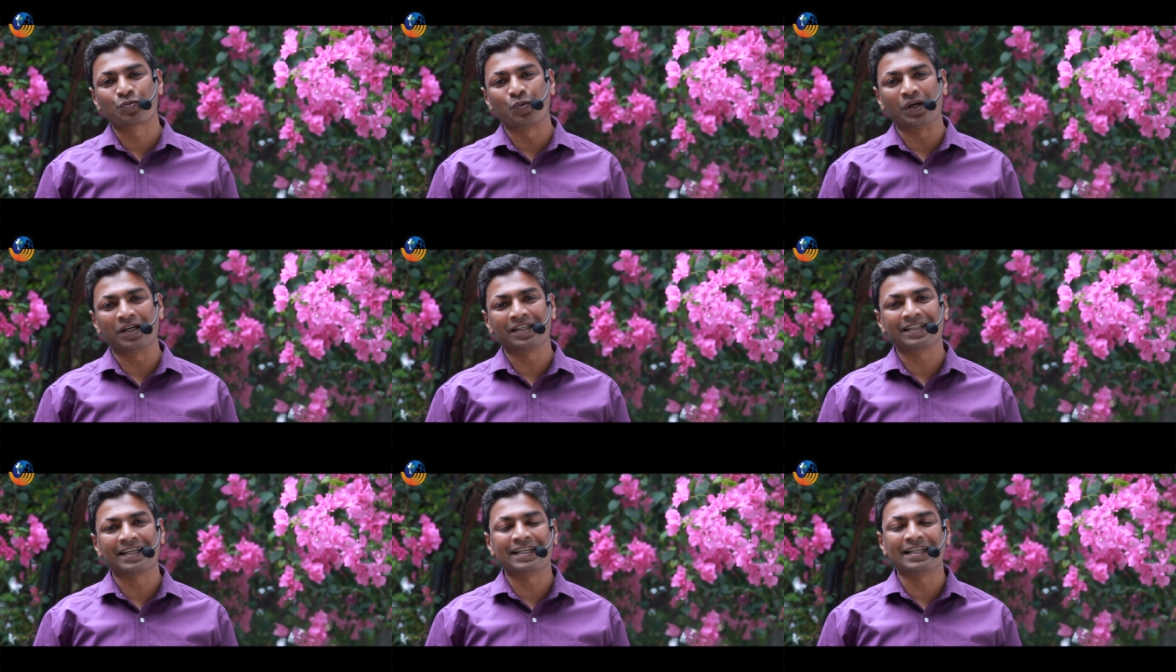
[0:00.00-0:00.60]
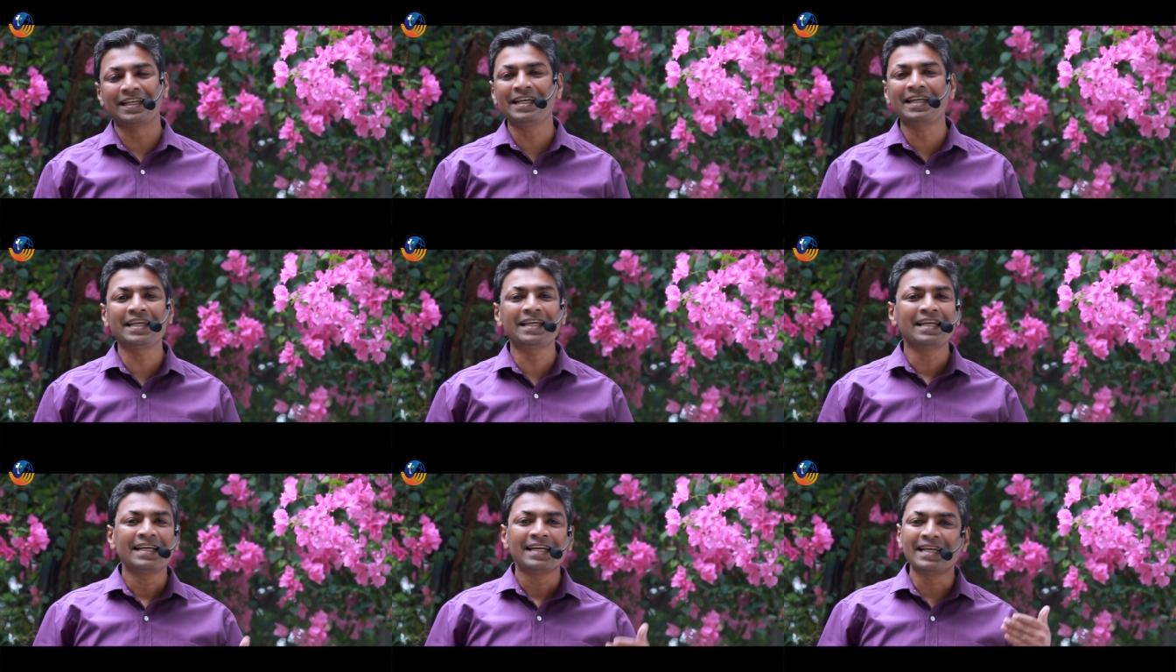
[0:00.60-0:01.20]
world and
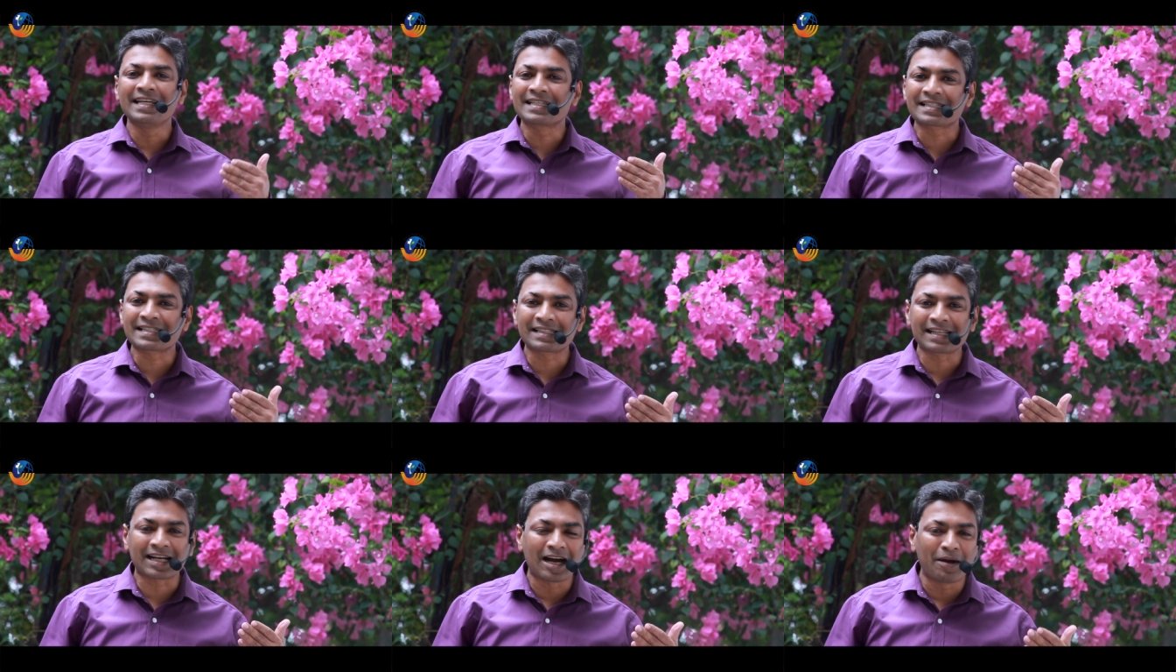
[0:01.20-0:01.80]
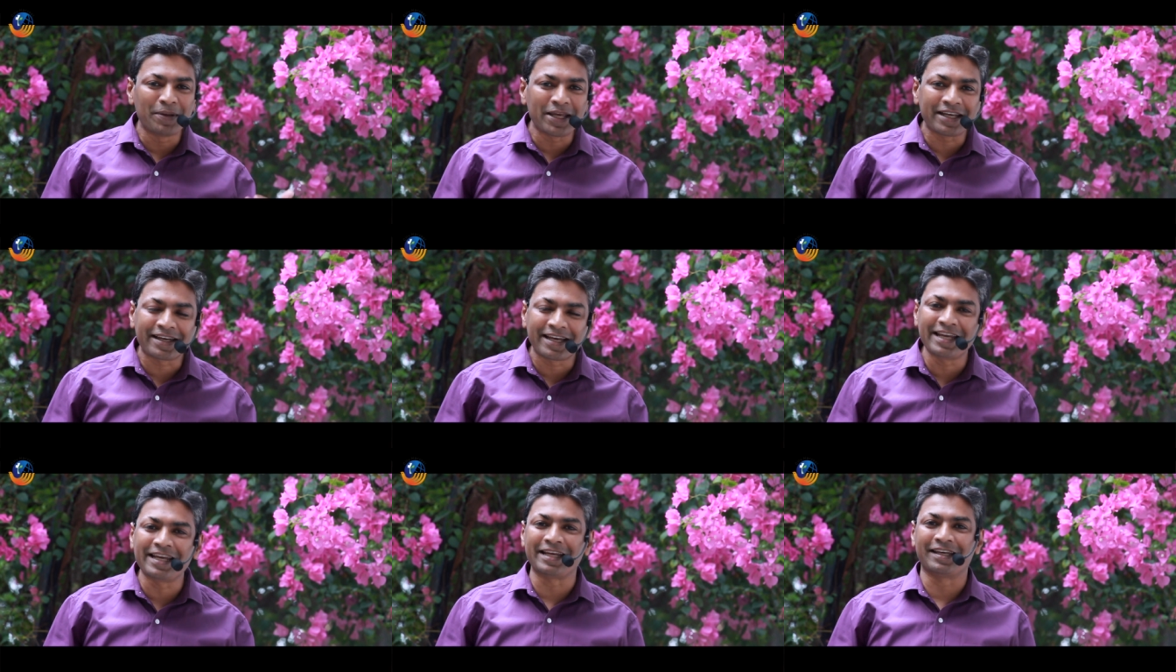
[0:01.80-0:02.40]
he is the coming
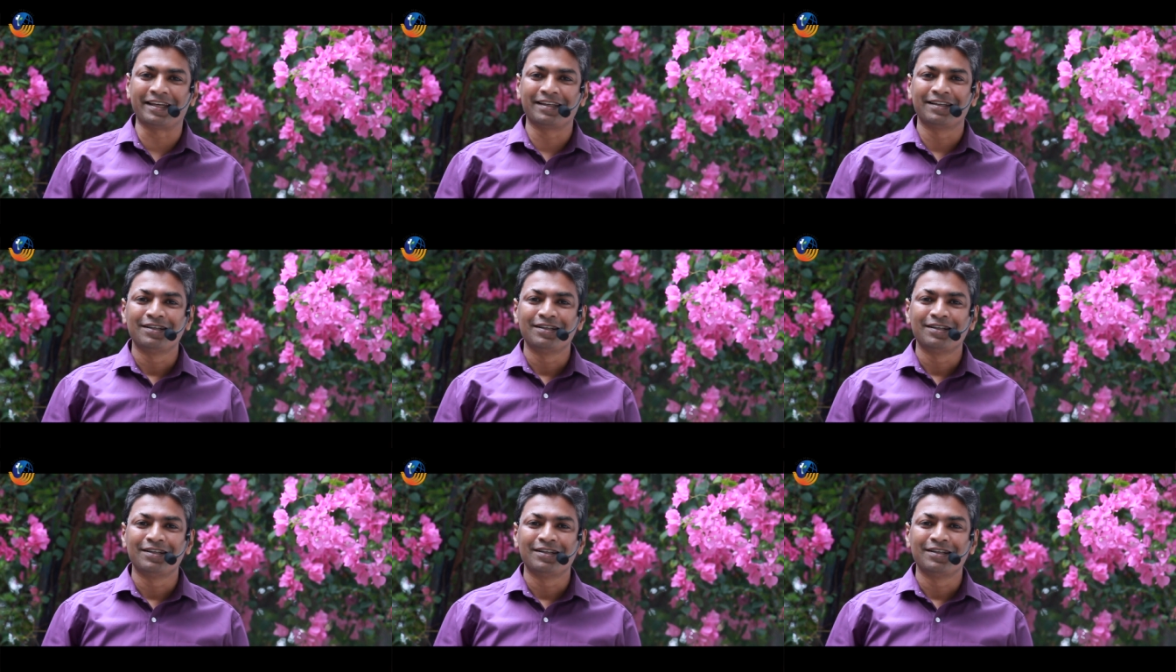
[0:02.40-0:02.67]
king,